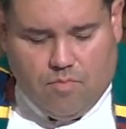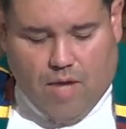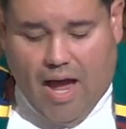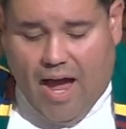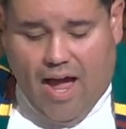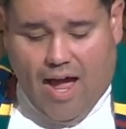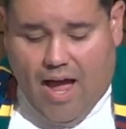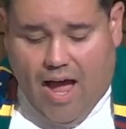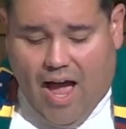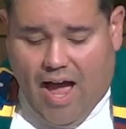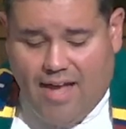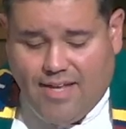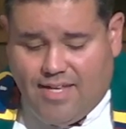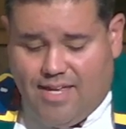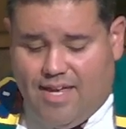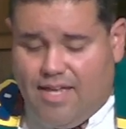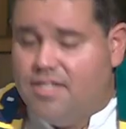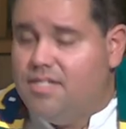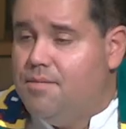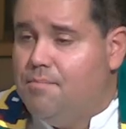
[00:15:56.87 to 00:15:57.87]
I, I
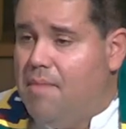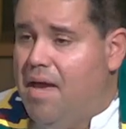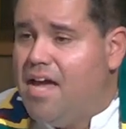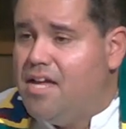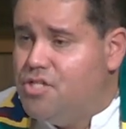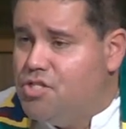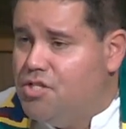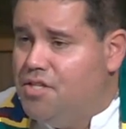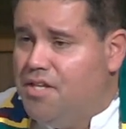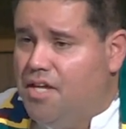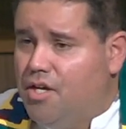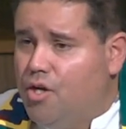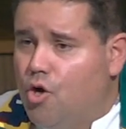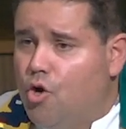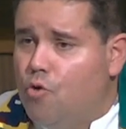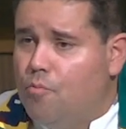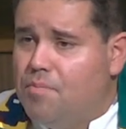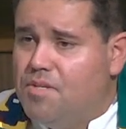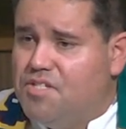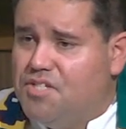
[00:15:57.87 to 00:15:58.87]
can't imagine that
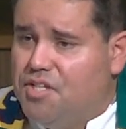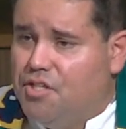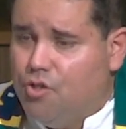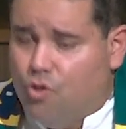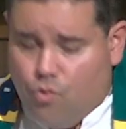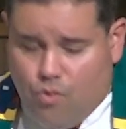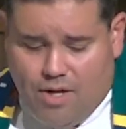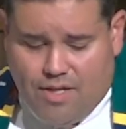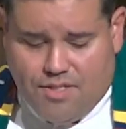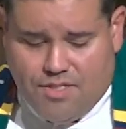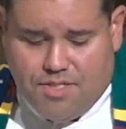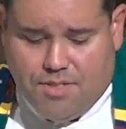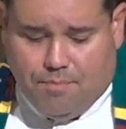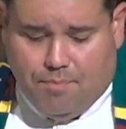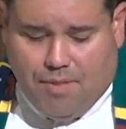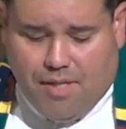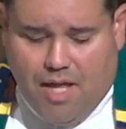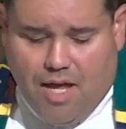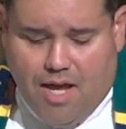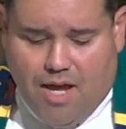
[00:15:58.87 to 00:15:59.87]
hope is in great
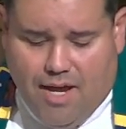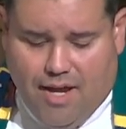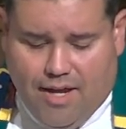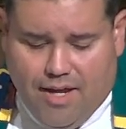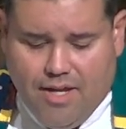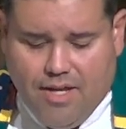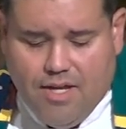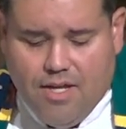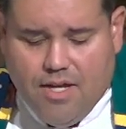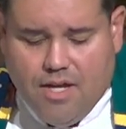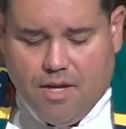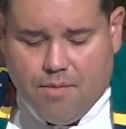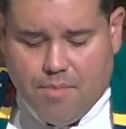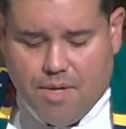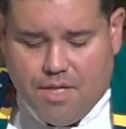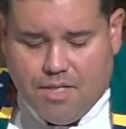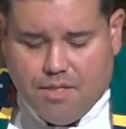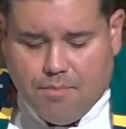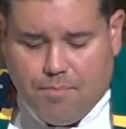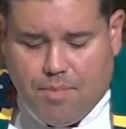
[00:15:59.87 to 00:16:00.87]
supply
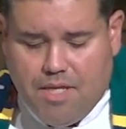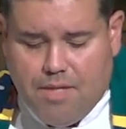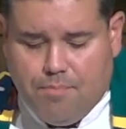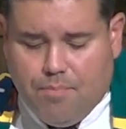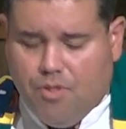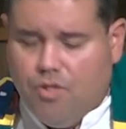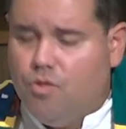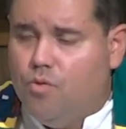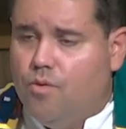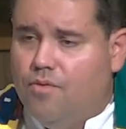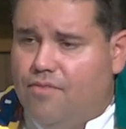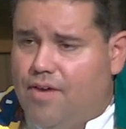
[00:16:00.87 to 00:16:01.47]
among the people who have